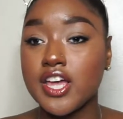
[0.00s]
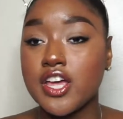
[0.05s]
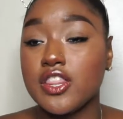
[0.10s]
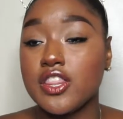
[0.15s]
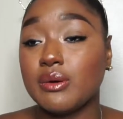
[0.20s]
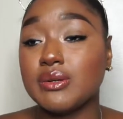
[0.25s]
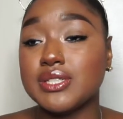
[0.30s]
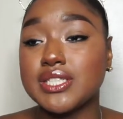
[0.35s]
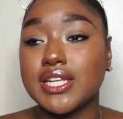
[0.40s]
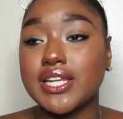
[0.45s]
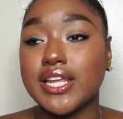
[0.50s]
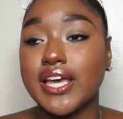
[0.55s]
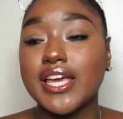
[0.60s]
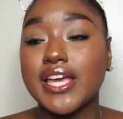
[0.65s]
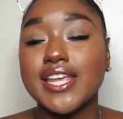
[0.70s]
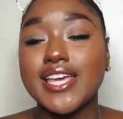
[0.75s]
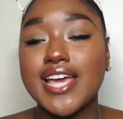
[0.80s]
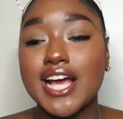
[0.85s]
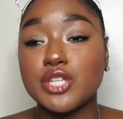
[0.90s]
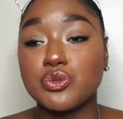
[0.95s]
there was a
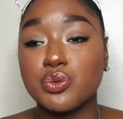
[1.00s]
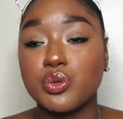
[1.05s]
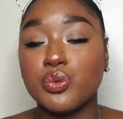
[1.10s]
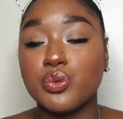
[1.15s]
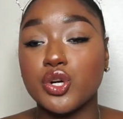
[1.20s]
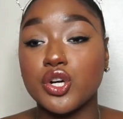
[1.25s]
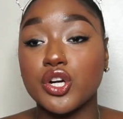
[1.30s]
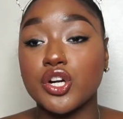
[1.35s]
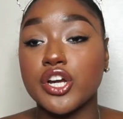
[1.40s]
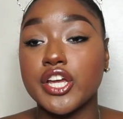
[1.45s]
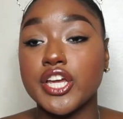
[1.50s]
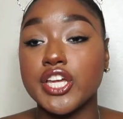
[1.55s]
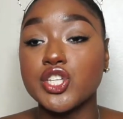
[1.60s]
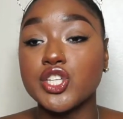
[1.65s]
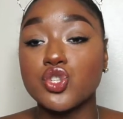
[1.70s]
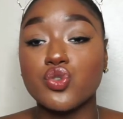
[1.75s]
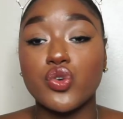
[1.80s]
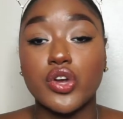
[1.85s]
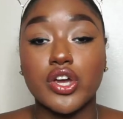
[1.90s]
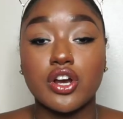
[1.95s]
lady as we were
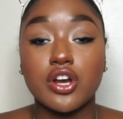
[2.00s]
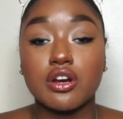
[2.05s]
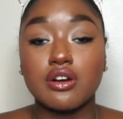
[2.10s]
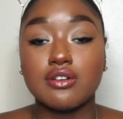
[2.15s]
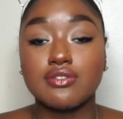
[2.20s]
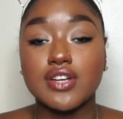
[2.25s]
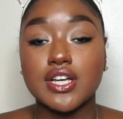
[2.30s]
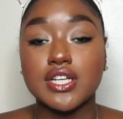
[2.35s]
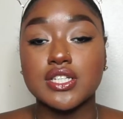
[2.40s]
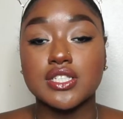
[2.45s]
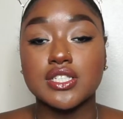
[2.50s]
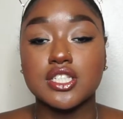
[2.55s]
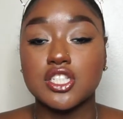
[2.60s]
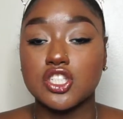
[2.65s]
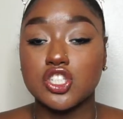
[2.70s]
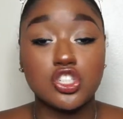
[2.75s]
entering Curl Fest.